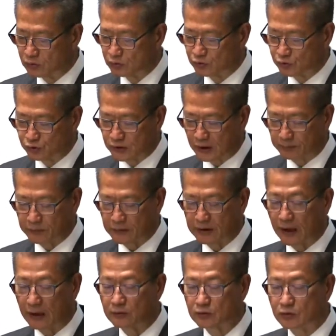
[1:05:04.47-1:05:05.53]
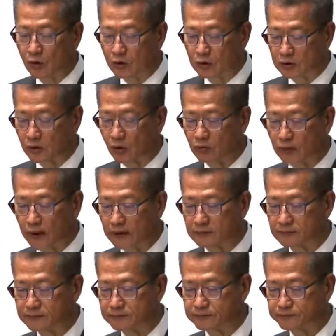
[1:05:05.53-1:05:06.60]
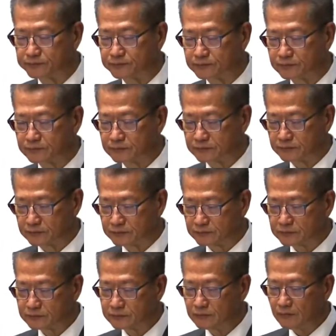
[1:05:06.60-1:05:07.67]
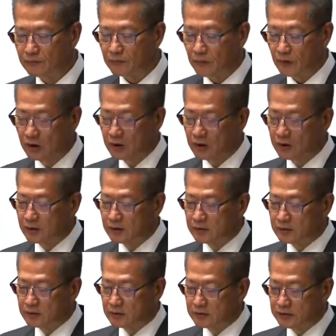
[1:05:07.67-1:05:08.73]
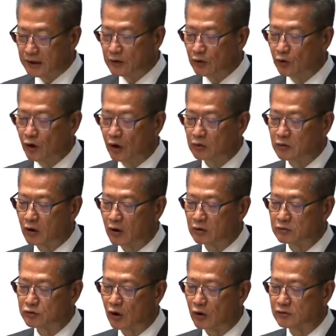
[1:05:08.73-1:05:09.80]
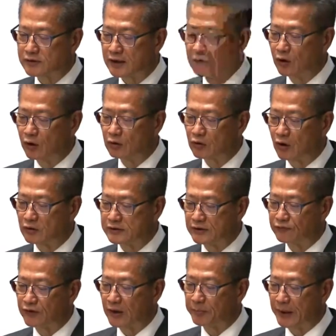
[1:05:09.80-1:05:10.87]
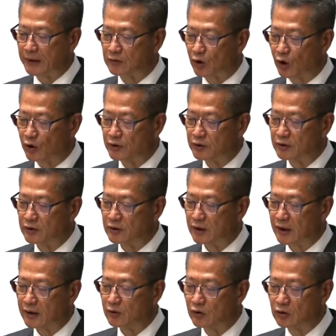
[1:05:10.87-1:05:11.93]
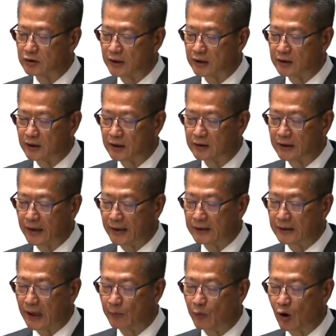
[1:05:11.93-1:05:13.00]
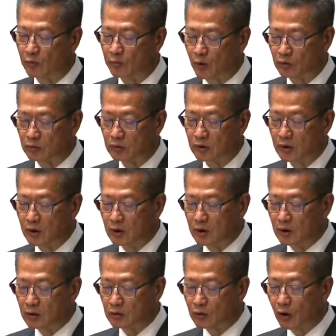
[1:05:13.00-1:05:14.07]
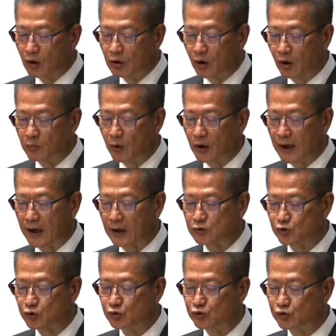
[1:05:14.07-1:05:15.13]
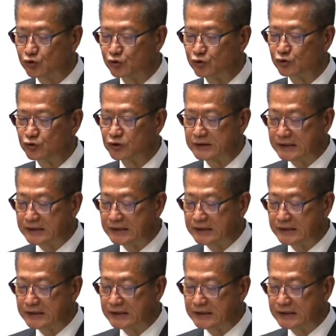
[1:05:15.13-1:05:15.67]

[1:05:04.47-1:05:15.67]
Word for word: universities and research institutes in Hong Kong to conduct R&D or set up laboratories, adding impetus for local R&D activities. The Inno Hong Kong Research Clusters is our flagship project